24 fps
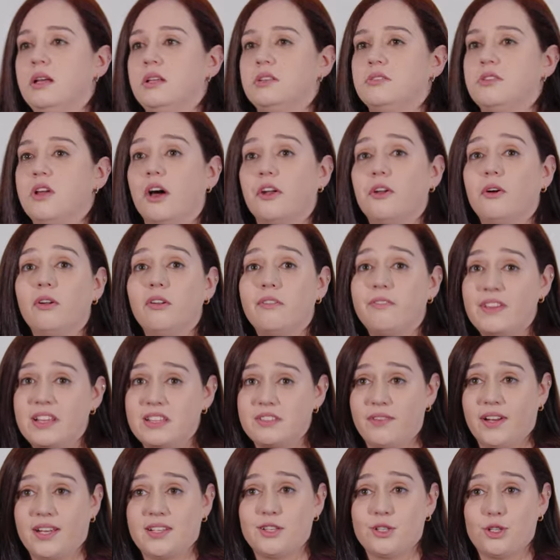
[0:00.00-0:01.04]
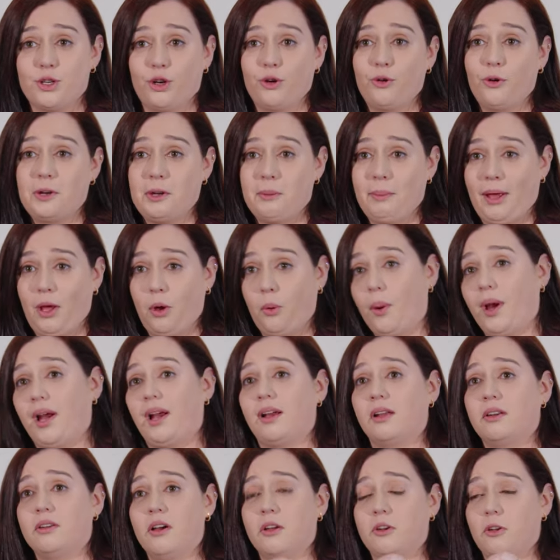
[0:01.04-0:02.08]
Not all of these fixes are going to be
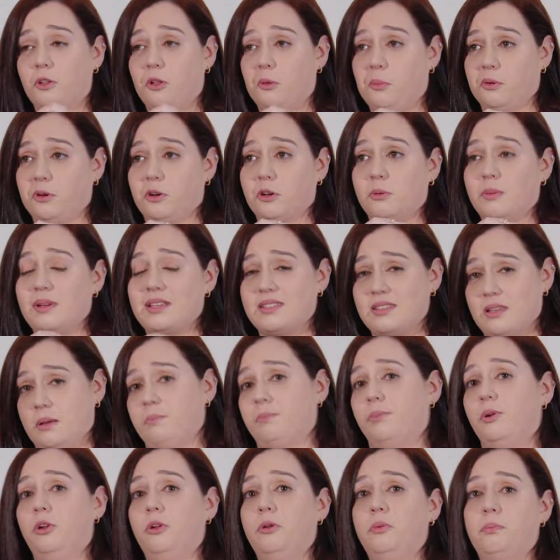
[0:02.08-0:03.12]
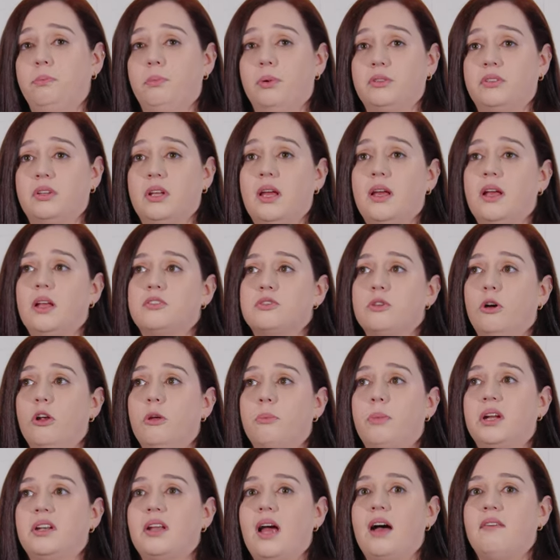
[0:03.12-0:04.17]
quick. Not all of them are going to be simple, but it's all
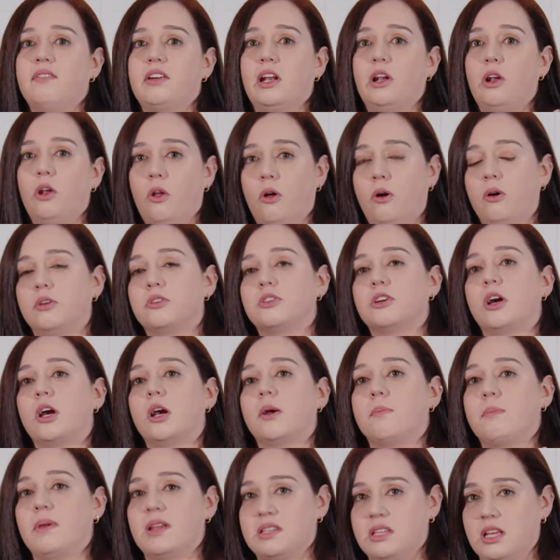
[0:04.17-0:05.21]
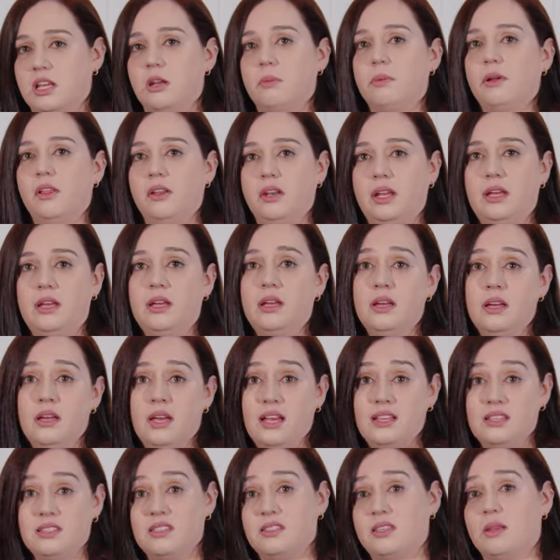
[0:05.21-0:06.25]
about having long-term maintainability
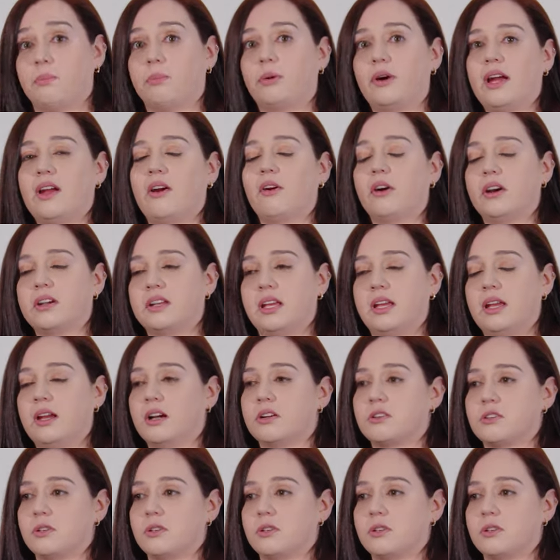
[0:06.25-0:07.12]
is the priority here.